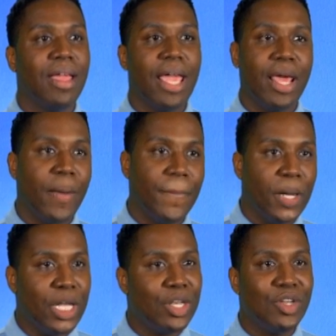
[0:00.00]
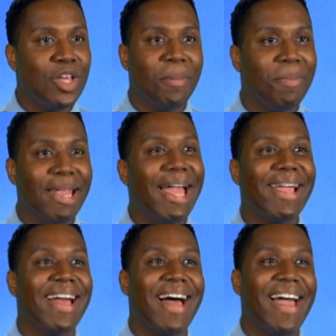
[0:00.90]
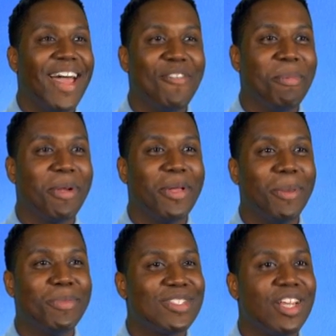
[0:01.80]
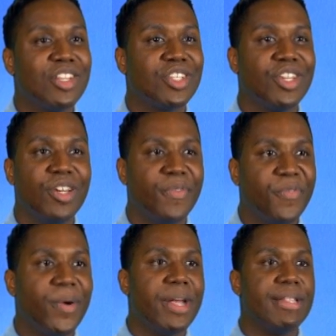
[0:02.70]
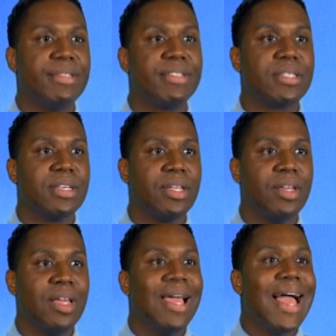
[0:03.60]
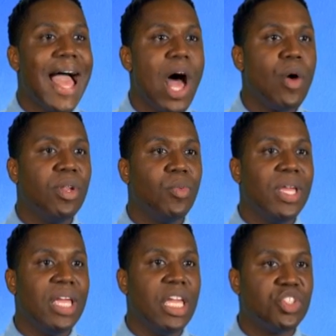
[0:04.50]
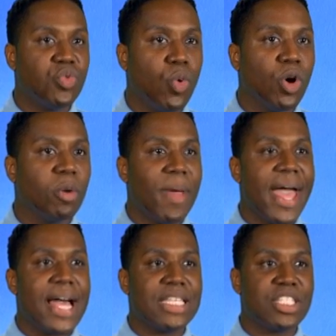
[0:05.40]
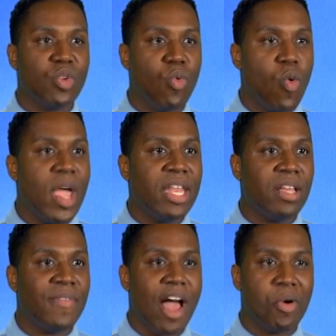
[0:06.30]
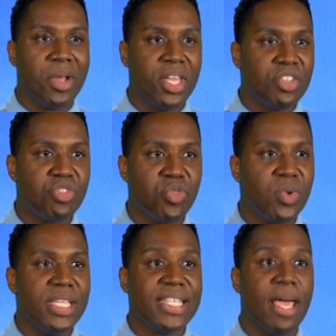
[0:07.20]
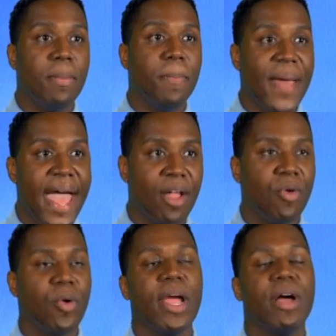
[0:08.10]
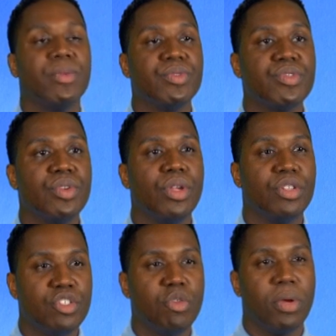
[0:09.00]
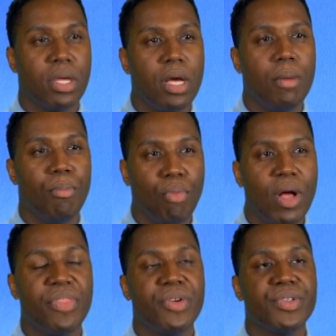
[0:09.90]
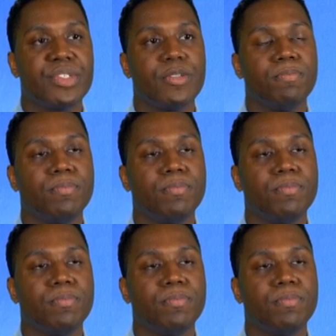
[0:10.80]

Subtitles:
and a buttoned-up Black guy ever become such good friends? How did we each work past the weight of our histories and backgrounds to become brothers?